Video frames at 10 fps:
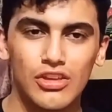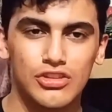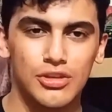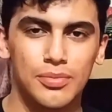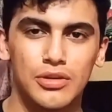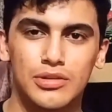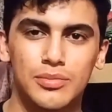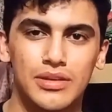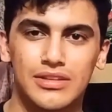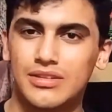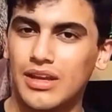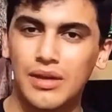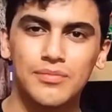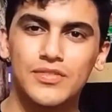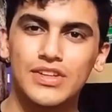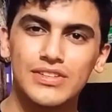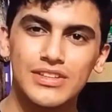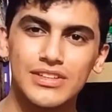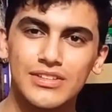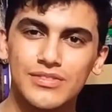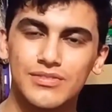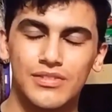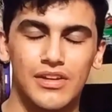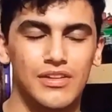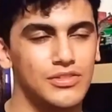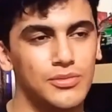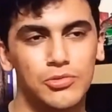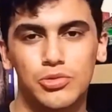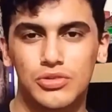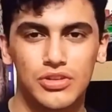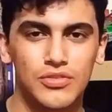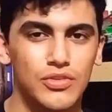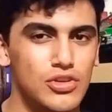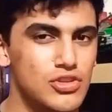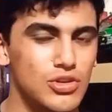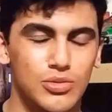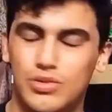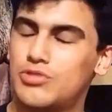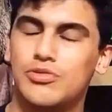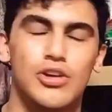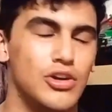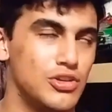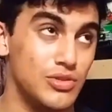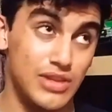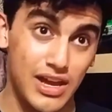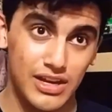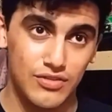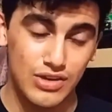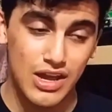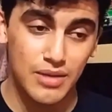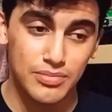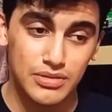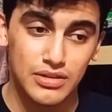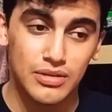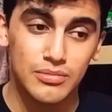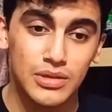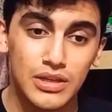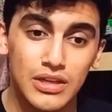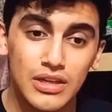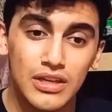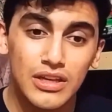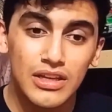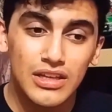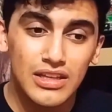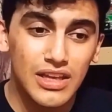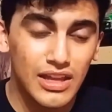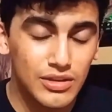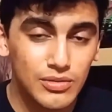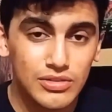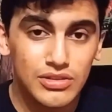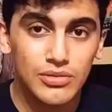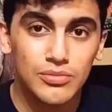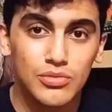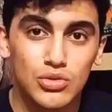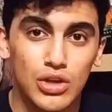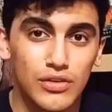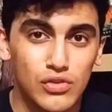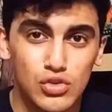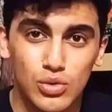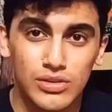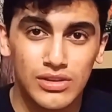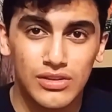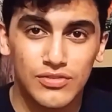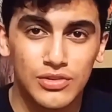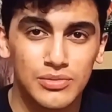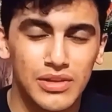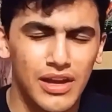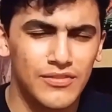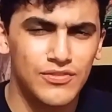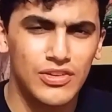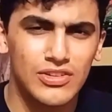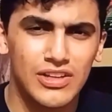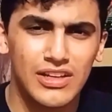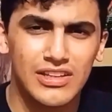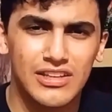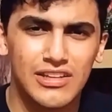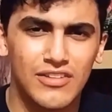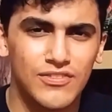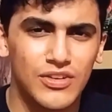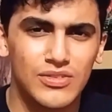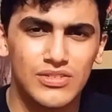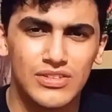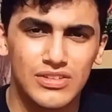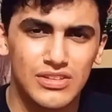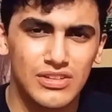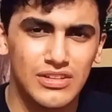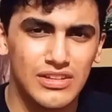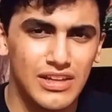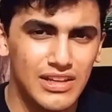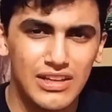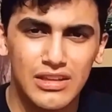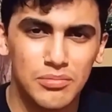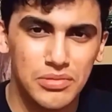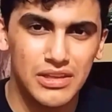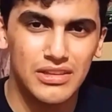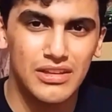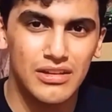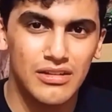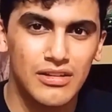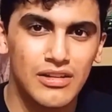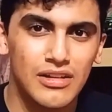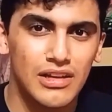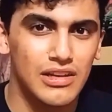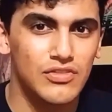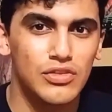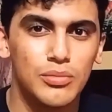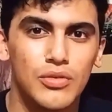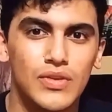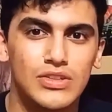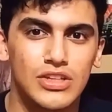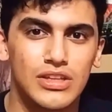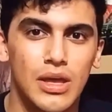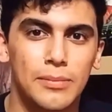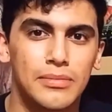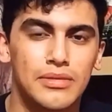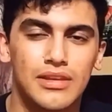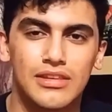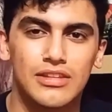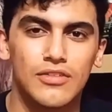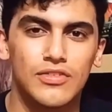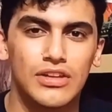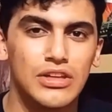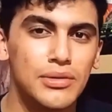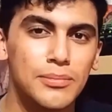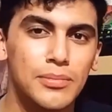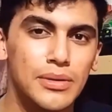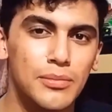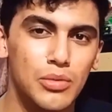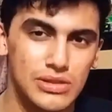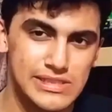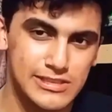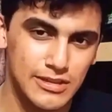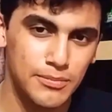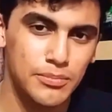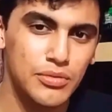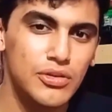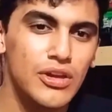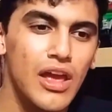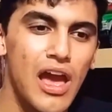supposed to be a setup villain of some sort in the future, which we all know that never happened. Yeah, there were some creative choices in the film that I felt like did not felt needed to be there. And if the movie just kept itself a little bit more simple